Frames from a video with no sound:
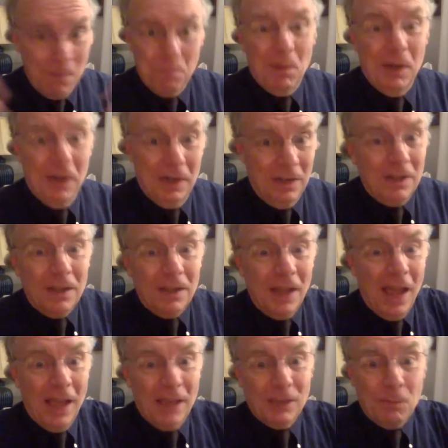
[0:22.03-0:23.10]
but
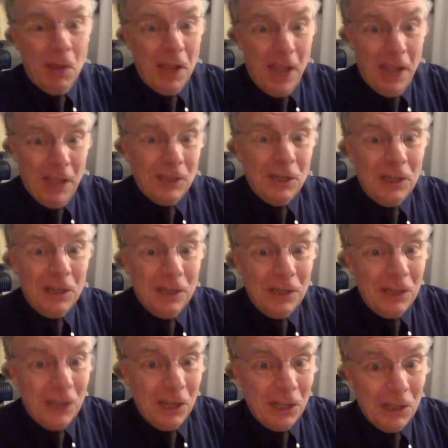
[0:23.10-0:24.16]
as my auntie in
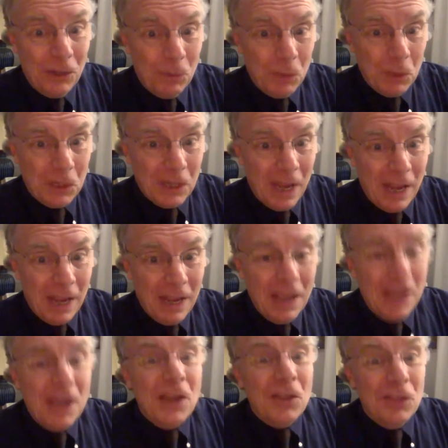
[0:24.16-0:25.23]
England would say,
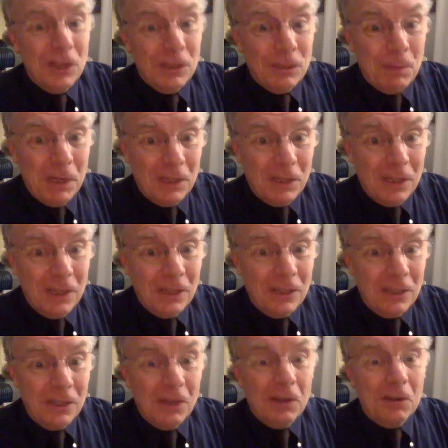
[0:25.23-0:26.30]
this piece
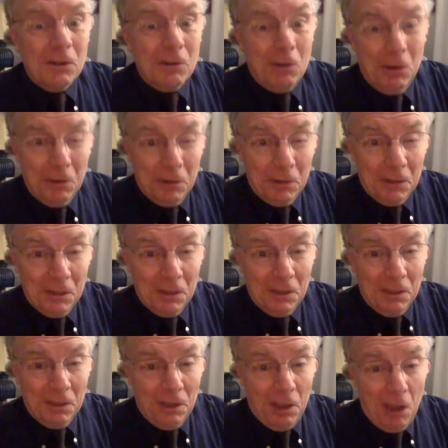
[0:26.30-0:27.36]
is
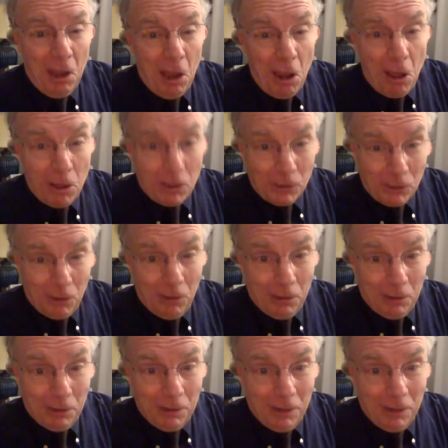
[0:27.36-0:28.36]
colossal.